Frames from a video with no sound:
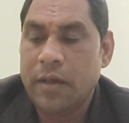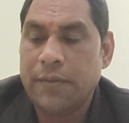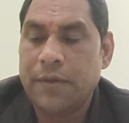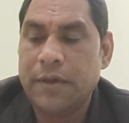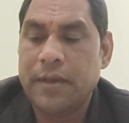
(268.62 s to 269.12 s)

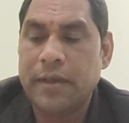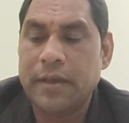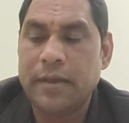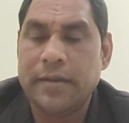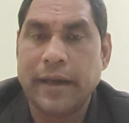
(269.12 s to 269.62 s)
Definition
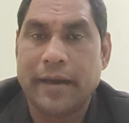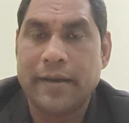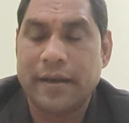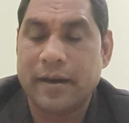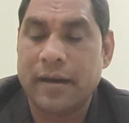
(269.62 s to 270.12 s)
in this
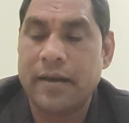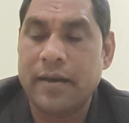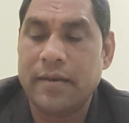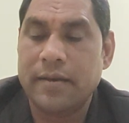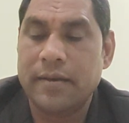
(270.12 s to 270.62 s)
act,
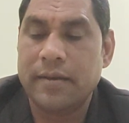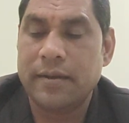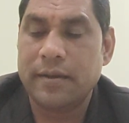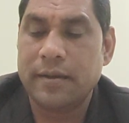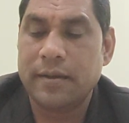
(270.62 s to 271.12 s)
unless
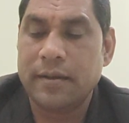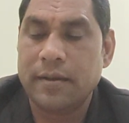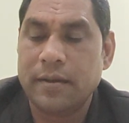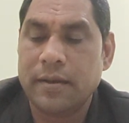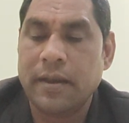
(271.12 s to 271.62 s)

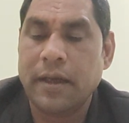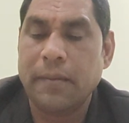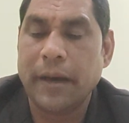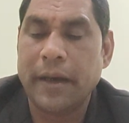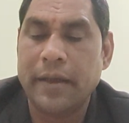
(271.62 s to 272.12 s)
there
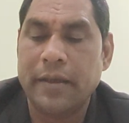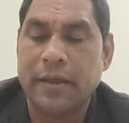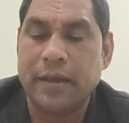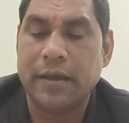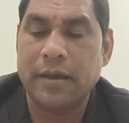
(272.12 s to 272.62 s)
by
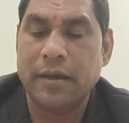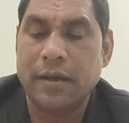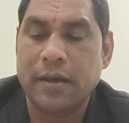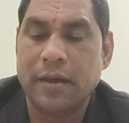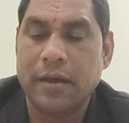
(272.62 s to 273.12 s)

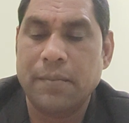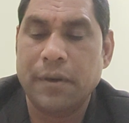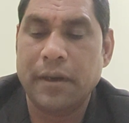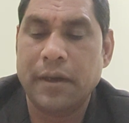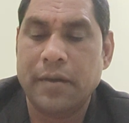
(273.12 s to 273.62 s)
anything
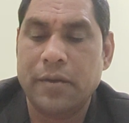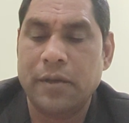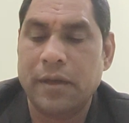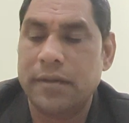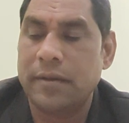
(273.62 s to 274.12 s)
repugnant to
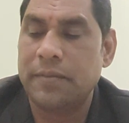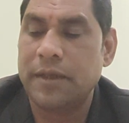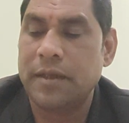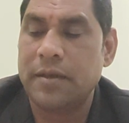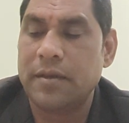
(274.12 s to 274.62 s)
the
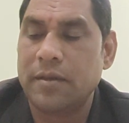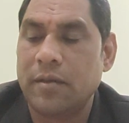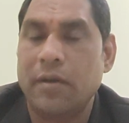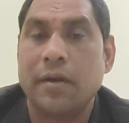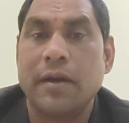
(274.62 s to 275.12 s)
subject
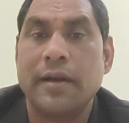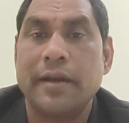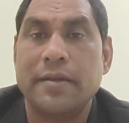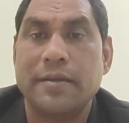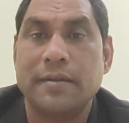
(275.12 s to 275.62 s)
or
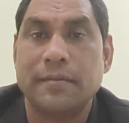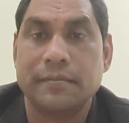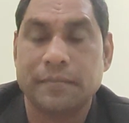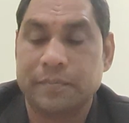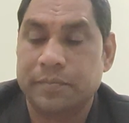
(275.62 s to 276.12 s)
contest.
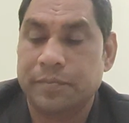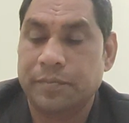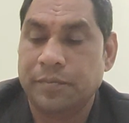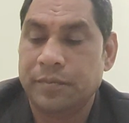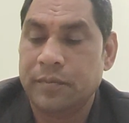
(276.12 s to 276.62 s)

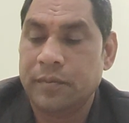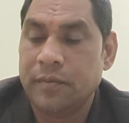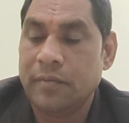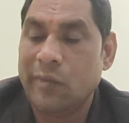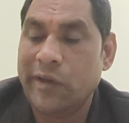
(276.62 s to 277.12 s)

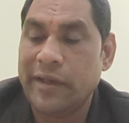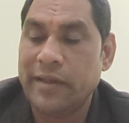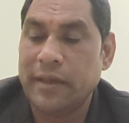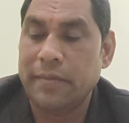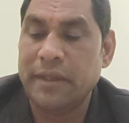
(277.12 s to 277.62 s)

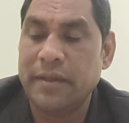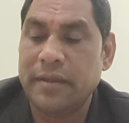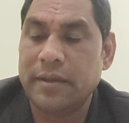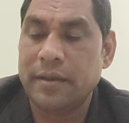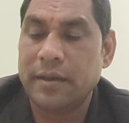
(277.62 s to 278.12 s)
Mutation
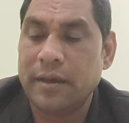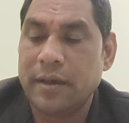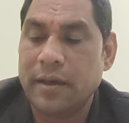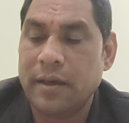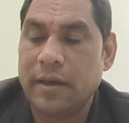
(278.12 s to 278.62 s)
means
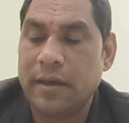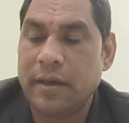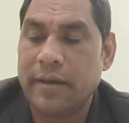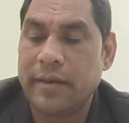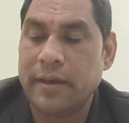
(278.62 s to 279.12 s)

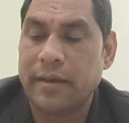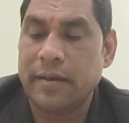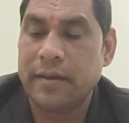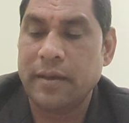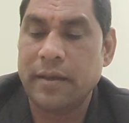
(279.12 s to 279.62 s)

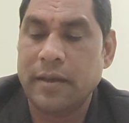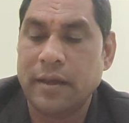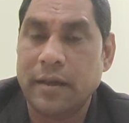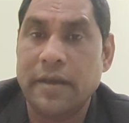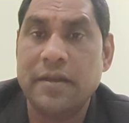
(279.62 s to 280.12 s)
alteration in
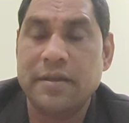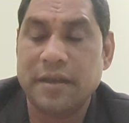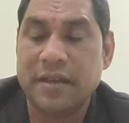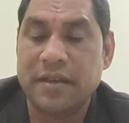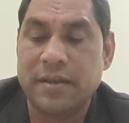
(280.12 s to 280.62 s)
the
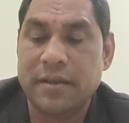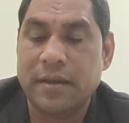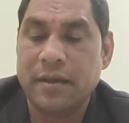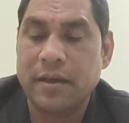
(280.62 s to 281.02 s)
entries